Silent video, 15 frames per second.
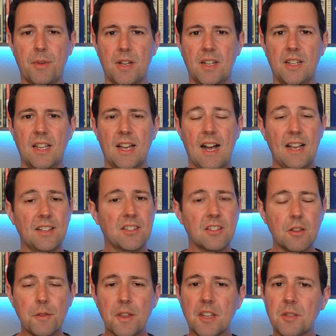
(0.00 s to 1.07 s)
but I
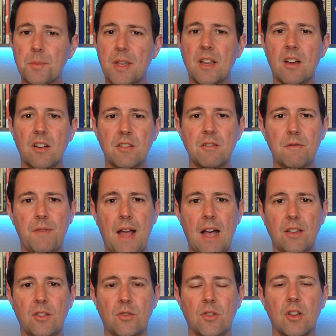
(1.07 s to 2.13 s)
still think is being
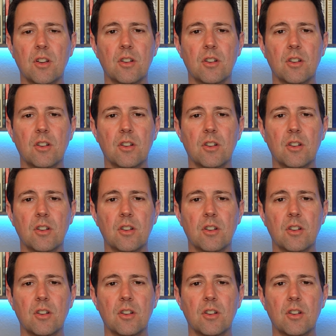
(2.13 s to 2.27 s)
undervalued